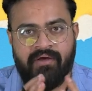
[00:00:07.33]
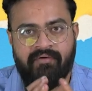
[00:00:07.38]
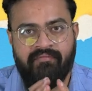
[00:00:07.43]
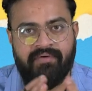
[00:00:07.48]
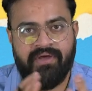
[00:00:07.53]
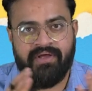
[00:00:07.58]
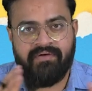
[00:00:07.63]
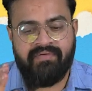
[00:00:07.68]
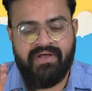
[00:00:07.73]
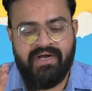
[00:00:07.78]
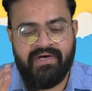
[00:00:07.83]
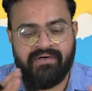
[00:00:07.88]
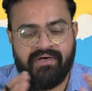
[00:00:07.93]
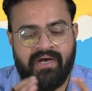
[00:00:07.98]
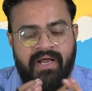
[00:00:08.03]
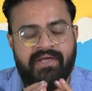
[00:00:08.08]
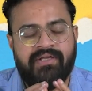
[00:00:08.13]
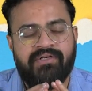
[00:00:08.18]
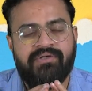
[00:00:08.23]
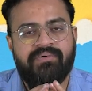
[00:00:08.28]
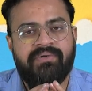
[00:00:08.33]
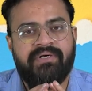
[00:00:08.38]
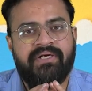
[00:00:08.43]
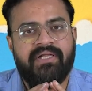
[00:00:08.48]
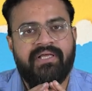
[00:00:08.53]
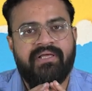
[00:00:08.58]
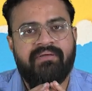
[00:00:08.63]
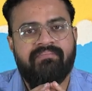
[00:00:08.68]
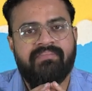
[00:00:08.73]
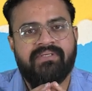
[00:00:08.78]
where we are trying to
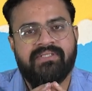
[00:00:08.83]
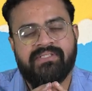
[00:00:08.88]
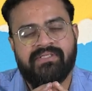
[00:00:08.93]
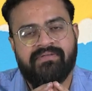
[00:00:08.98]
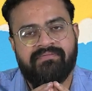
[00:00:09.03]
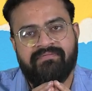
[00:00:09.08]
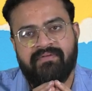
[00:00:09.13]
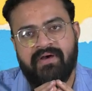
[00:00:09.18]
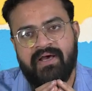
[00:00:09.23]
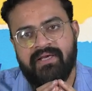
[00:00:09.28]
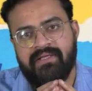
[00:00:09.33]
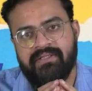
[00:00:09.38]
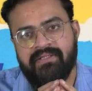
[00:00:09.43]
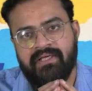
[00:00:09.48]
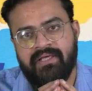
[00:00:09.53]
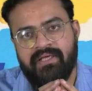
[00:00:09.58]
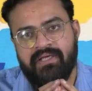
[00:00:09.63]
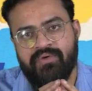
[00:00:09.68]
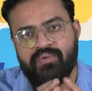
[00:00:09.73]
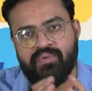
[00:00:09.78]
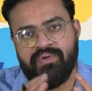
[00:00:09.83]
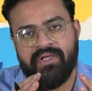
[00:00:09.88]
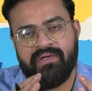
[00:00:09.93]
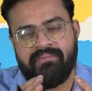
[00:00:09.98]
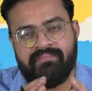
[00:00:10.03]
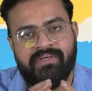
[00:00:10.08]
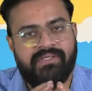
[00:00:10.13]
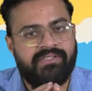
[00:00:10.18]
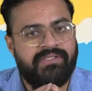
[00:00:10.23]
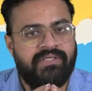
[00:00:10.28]
demystify the
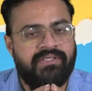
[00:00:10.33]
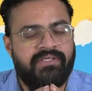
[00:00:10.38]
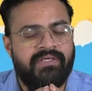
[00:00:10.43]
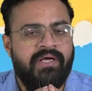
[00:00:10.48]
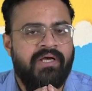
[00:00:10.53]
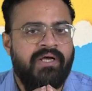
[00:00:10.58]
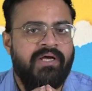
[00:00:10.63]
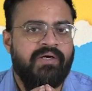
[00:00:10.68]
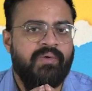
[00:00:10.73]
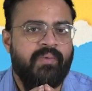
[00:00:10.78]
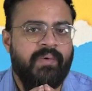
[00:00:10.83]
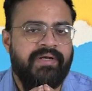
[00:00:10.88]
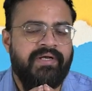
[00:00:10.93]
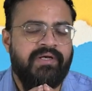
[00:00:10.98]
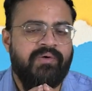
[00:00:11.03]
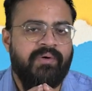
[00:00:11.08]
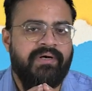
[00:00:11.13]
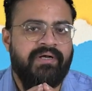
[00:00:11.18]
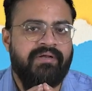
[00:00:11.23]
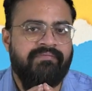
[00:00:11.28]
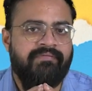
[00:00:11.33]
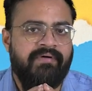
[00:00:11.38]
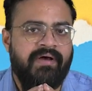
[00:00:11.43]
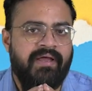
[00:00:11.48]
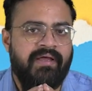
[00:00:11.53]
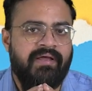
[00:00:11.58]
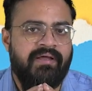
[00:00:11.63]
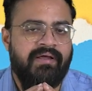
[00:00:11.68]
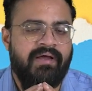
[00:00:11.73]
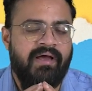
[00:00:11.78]
Union Budget
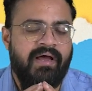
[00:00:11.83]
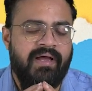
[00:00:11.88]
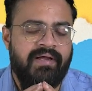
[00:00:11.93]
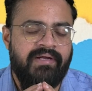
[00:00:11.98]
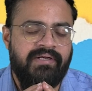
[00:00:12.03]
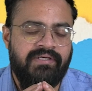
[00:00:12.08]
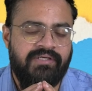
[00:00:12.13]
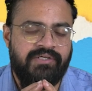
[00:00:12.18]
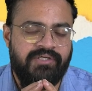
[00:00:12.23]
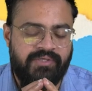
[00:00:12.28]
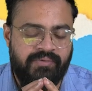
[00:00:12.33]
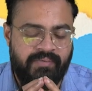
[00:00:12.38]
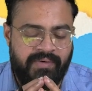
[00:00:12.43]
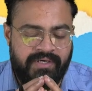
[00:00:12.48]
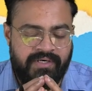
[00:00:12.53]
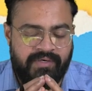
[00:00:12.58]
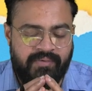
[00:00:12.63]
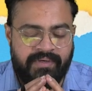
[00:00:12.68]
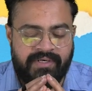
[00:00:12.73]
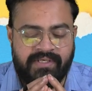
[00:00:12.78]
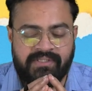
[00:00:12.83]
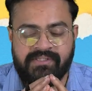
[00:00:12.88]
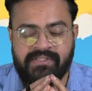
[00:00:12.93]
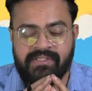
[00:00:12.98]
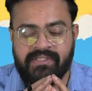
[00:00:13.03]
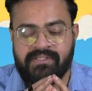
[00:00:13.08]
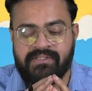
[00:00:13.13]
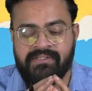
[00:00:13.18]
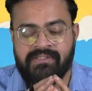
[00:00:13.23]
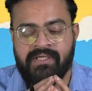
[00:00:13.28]
2025 and
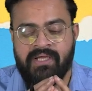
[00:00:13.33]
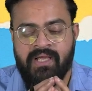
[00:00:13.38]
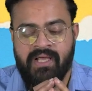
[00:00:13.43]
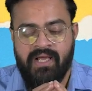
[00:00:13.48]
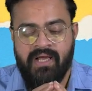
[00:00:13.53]
2026.